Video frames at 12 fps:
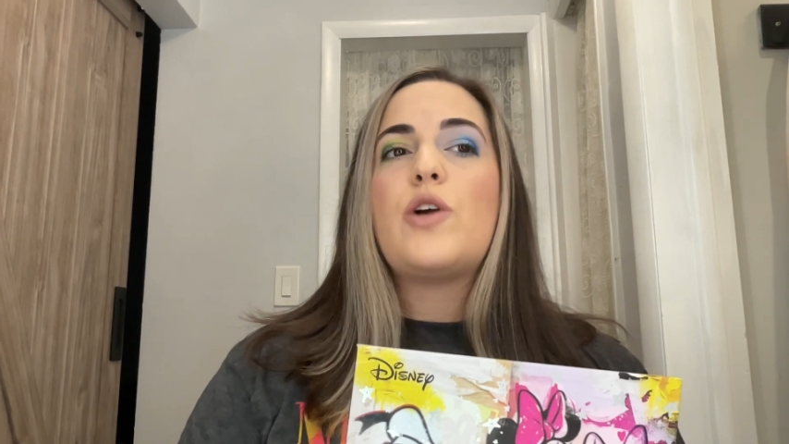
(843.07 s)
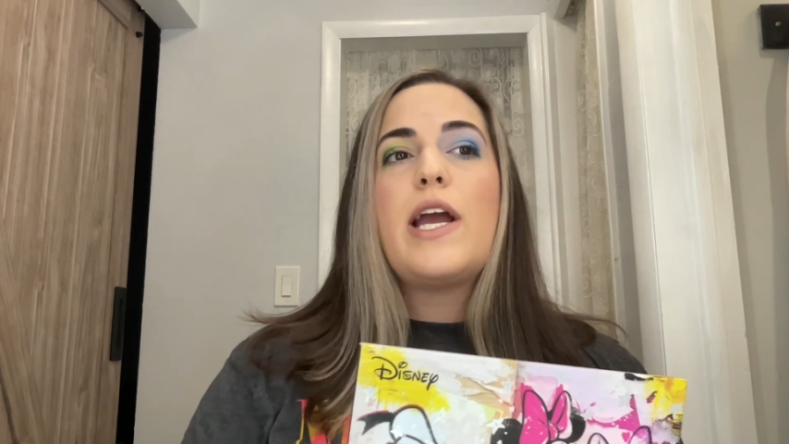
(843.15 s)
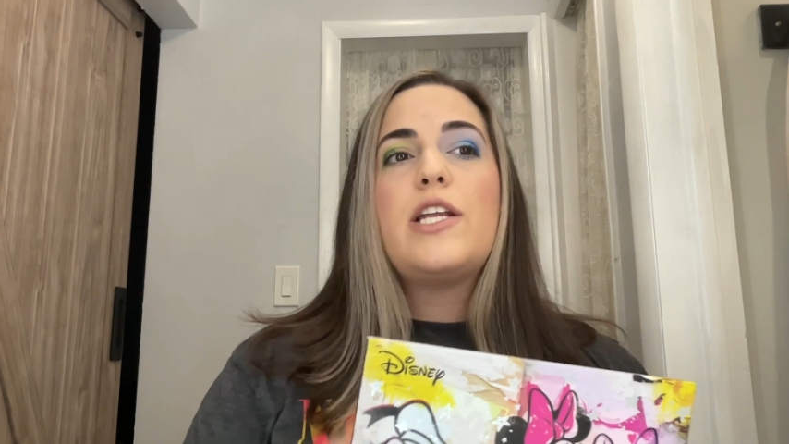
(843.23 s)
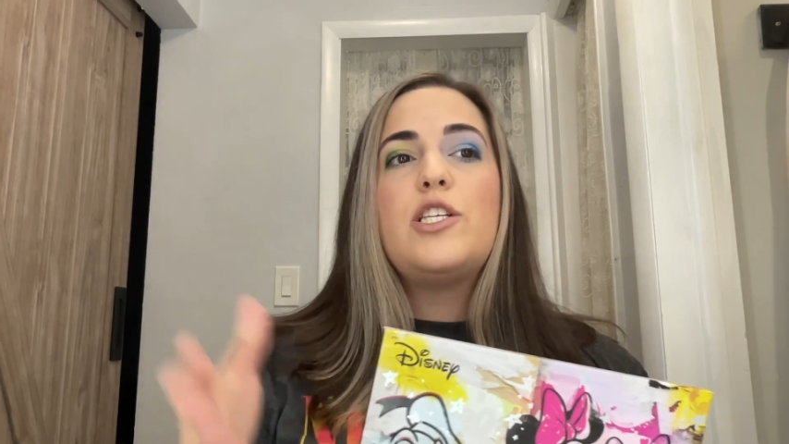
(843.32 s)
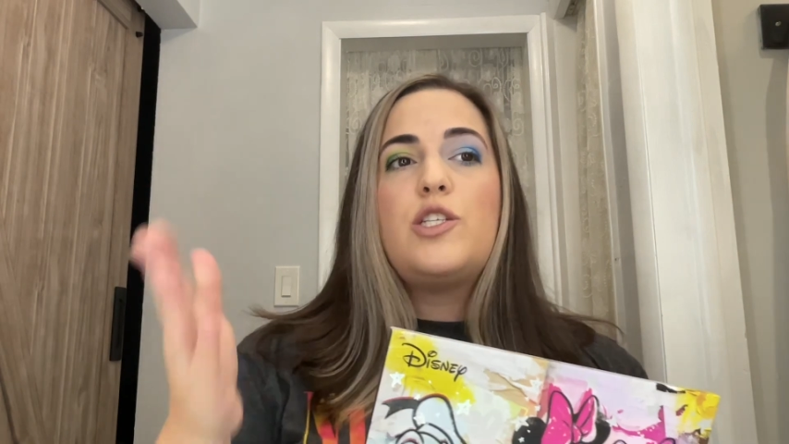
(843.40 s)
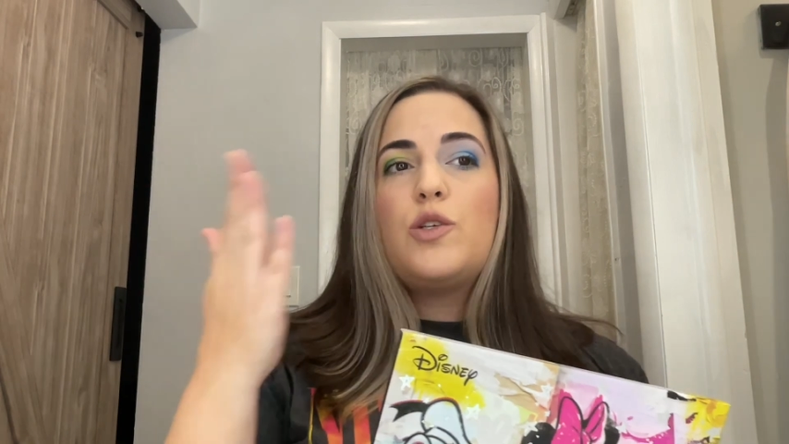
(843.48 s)

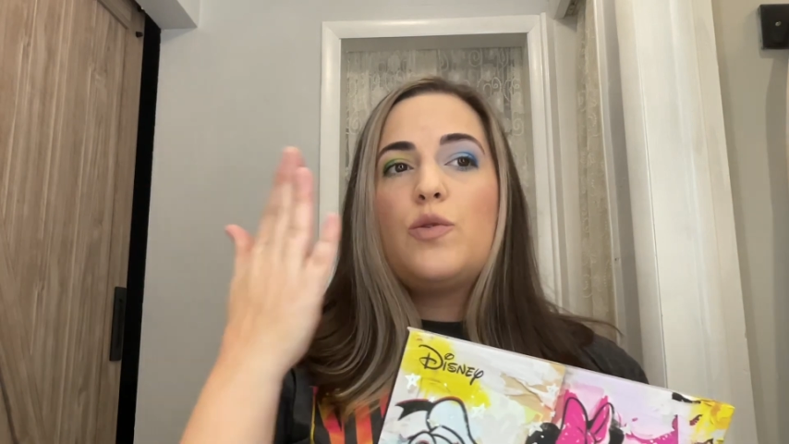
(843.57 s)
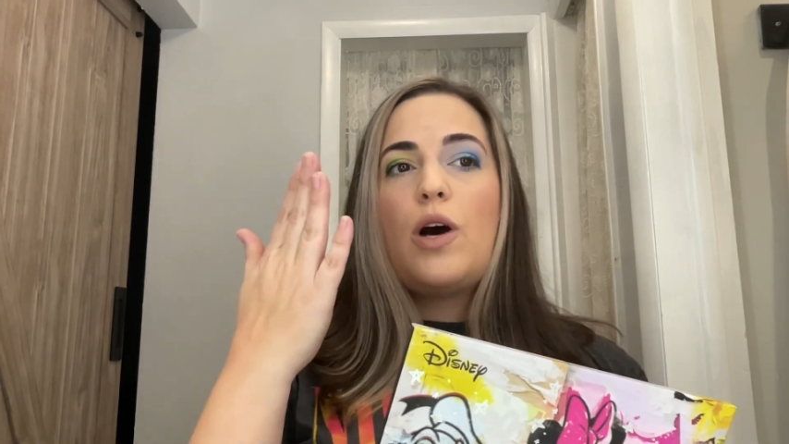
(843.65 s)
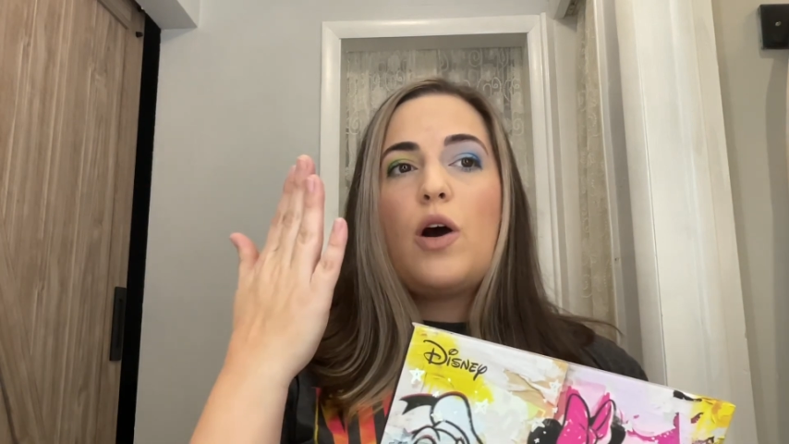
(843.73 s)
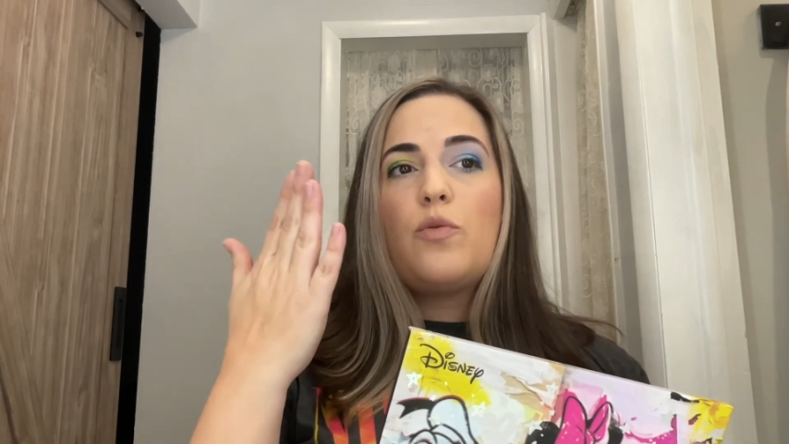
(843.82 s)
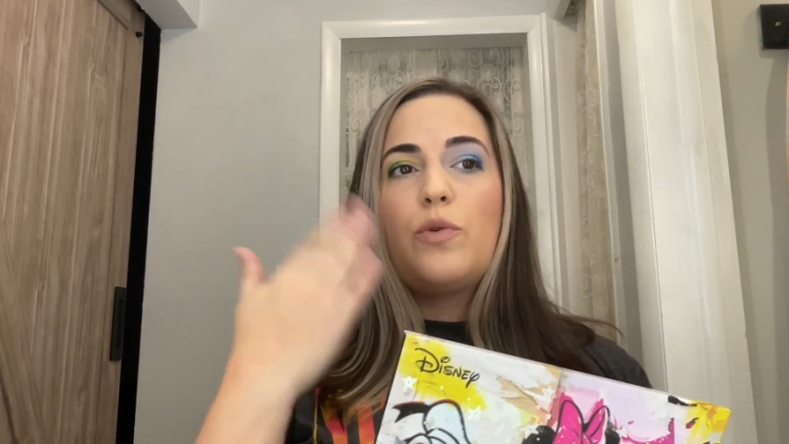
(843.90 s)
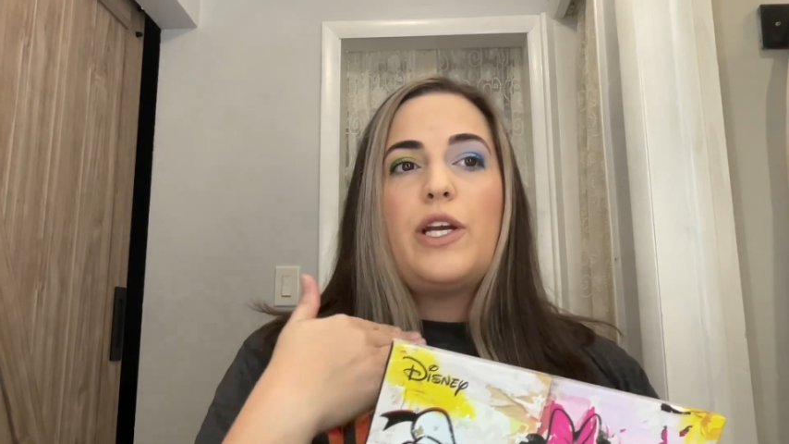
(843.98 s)
trying to do
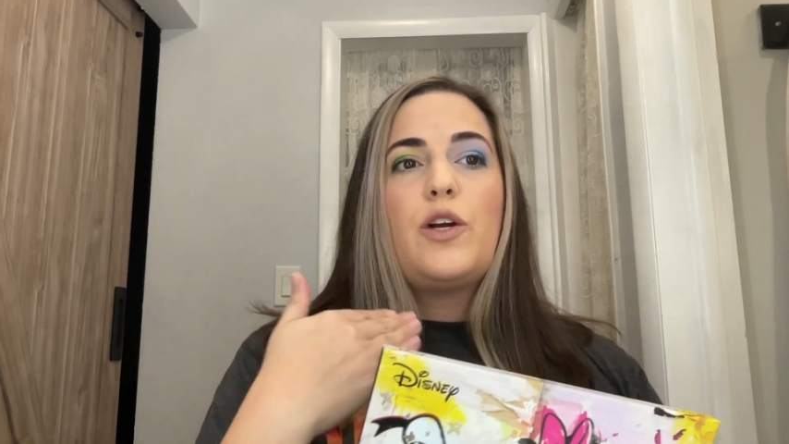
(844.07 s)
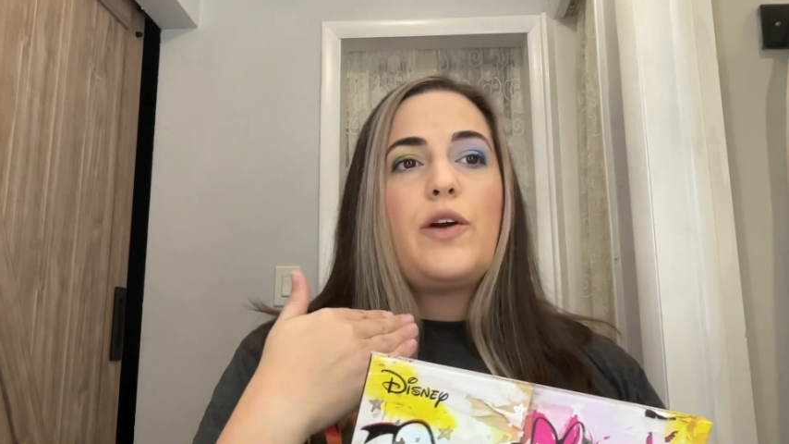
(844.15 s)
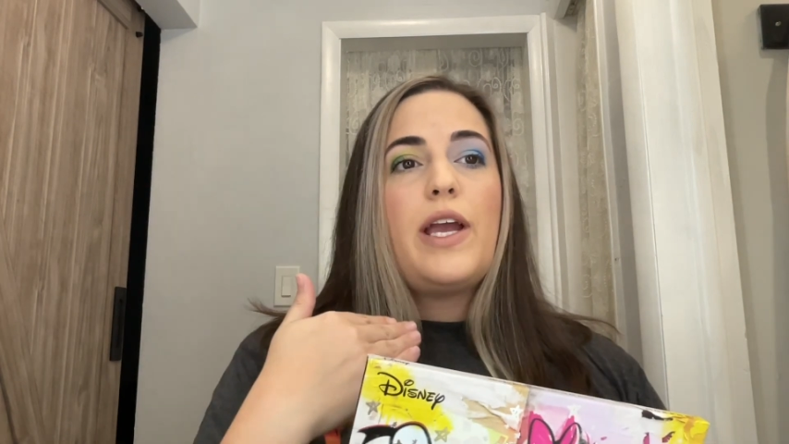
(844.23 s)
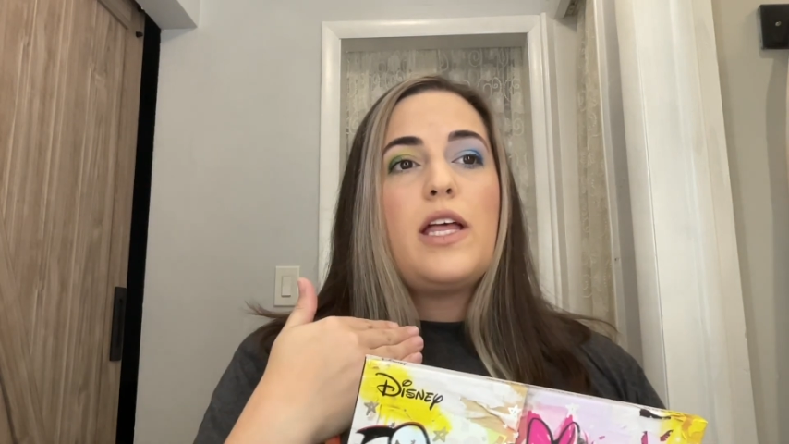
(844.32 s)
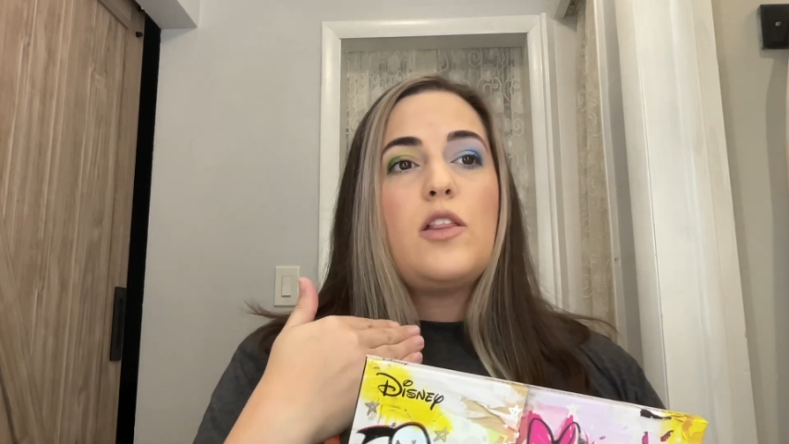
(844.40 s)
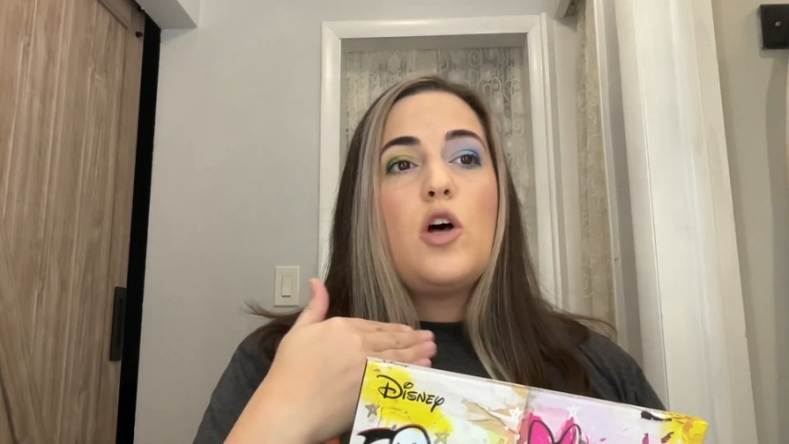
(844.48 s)
a
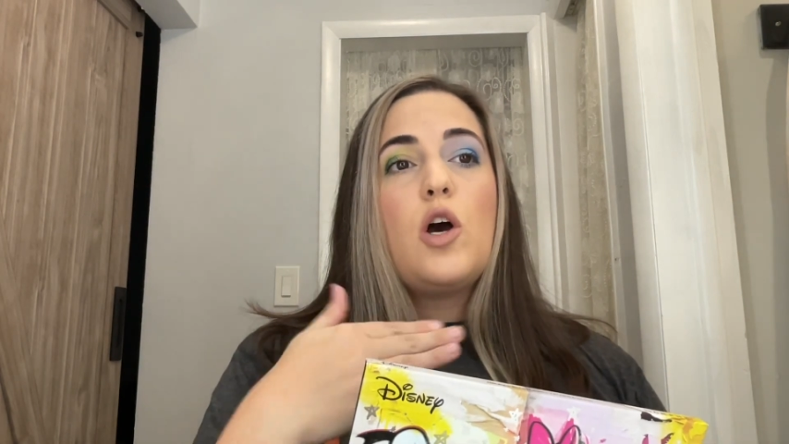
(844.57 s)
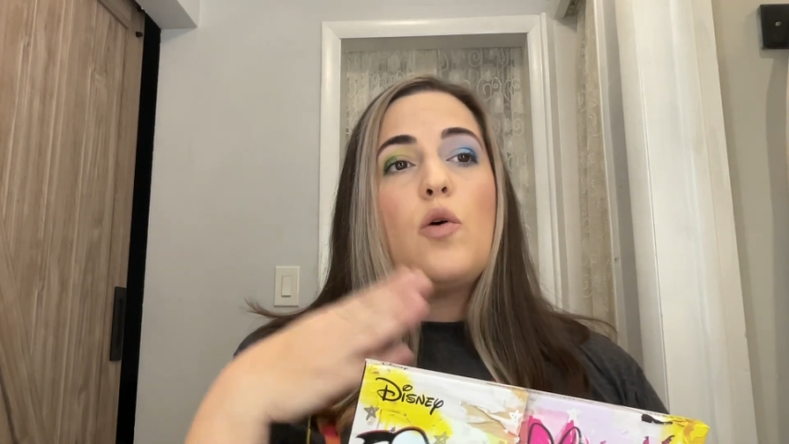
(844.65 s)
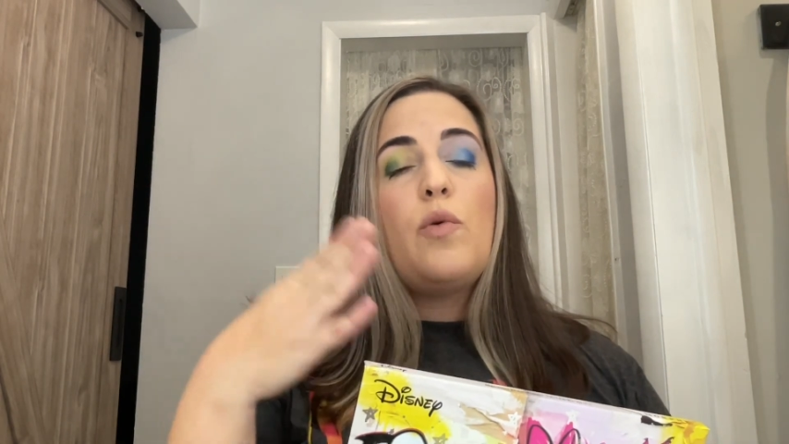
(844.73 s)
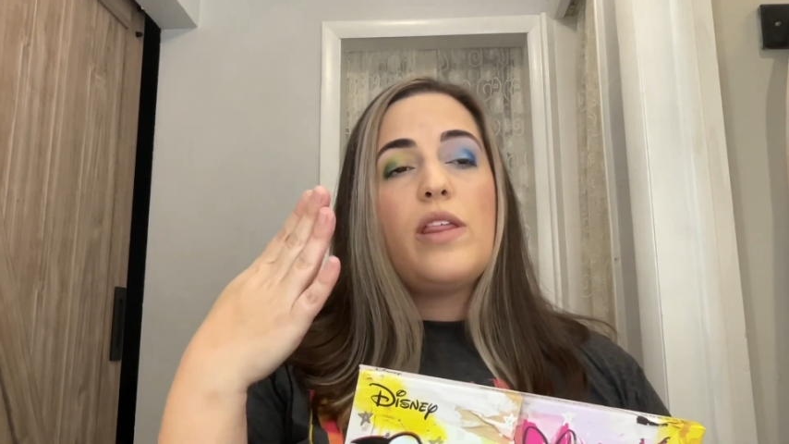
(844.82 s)
recreate look